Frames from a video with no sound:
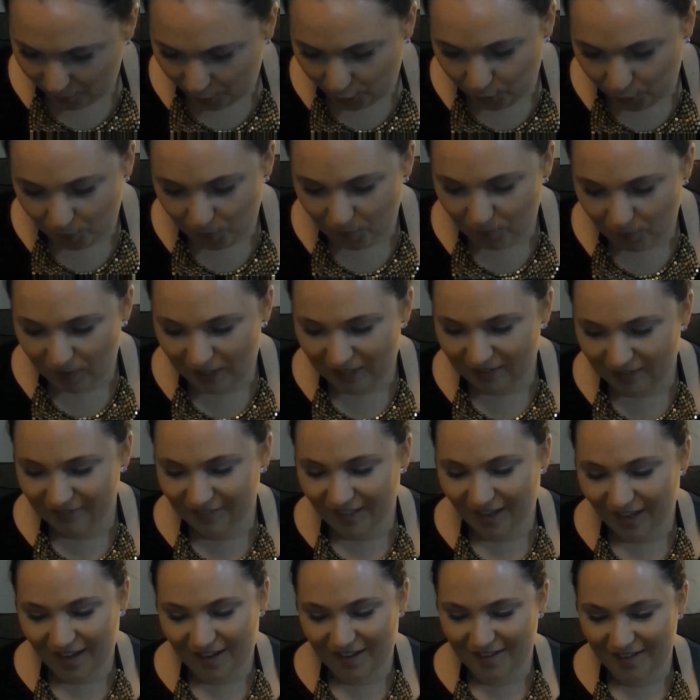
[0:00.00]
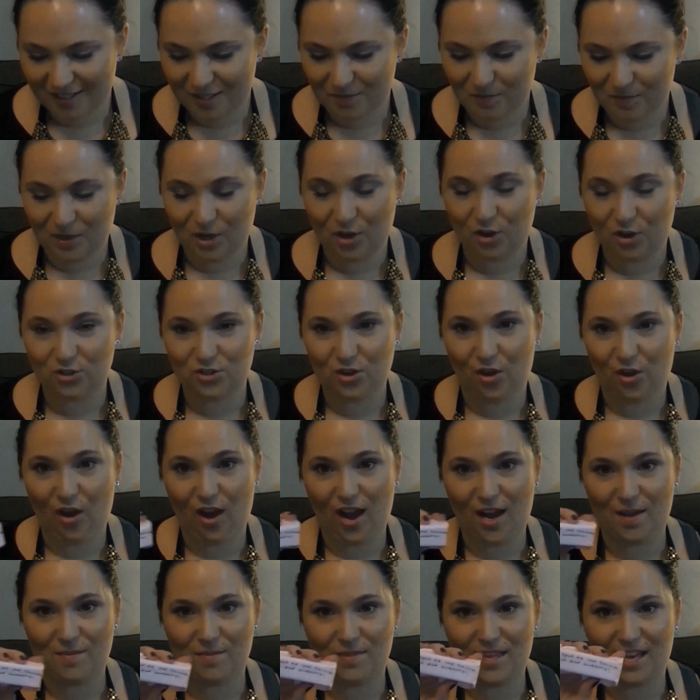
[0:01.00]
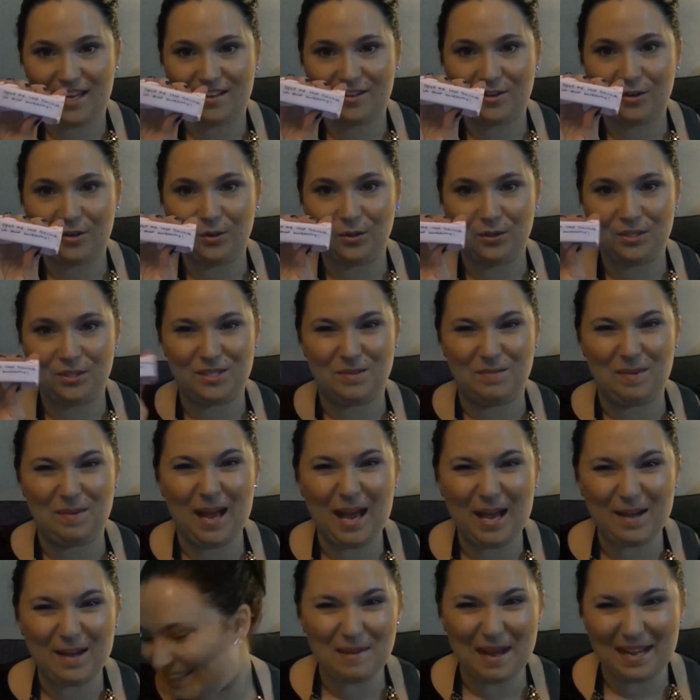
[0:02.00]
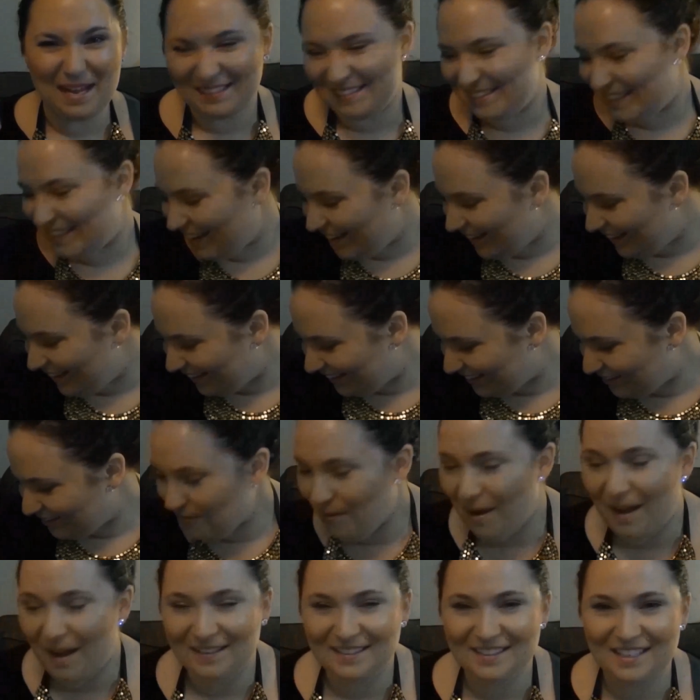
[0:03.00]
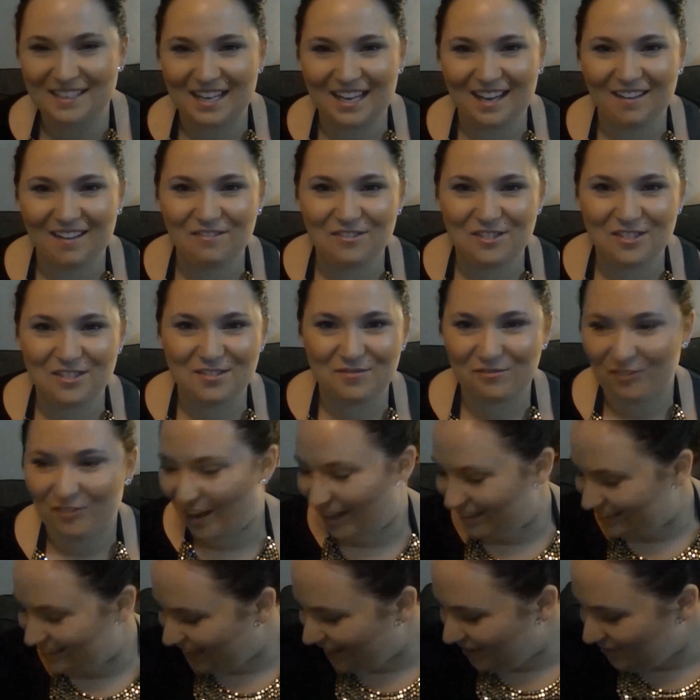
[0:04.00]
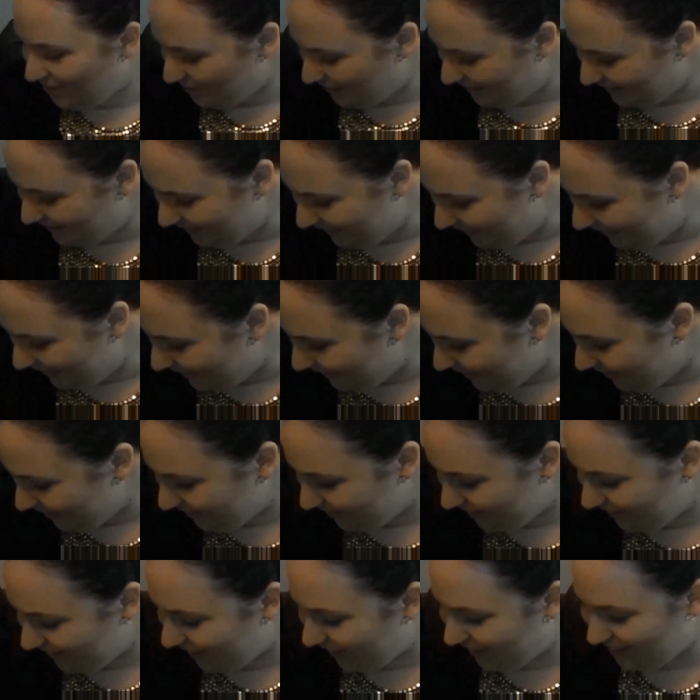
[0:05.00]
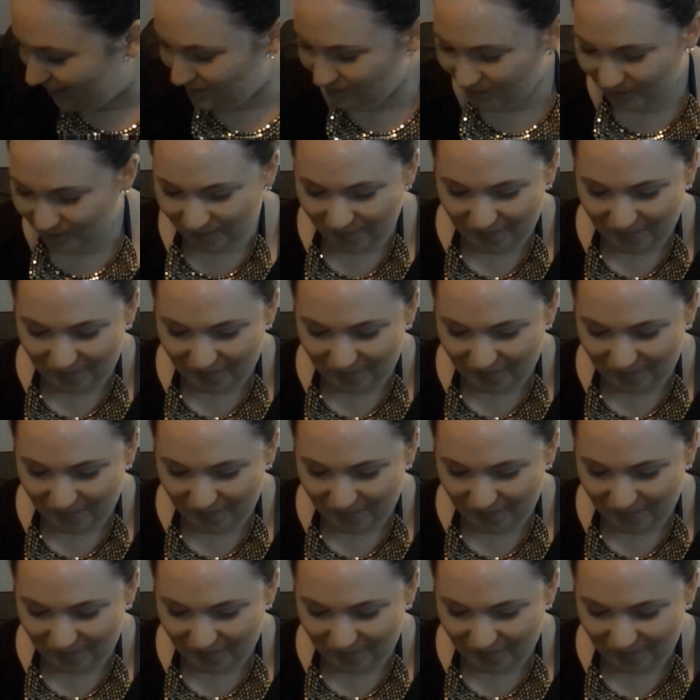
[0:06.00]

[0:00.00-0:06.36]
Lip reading: open me last because I'm that awesome. Oh my God, why did I have to find that one now? Okay.